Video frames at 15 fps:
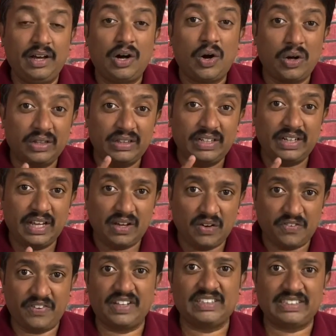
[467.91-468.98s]
on the day
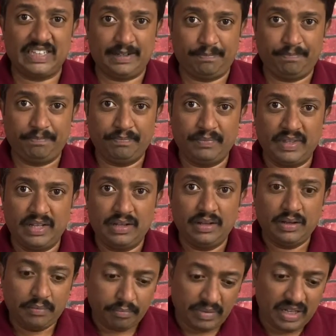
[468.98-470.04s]
of exam,
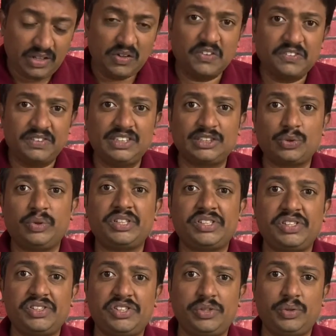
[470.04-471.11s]
many of these
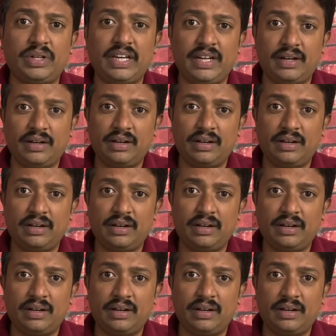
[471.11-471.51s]
questions you can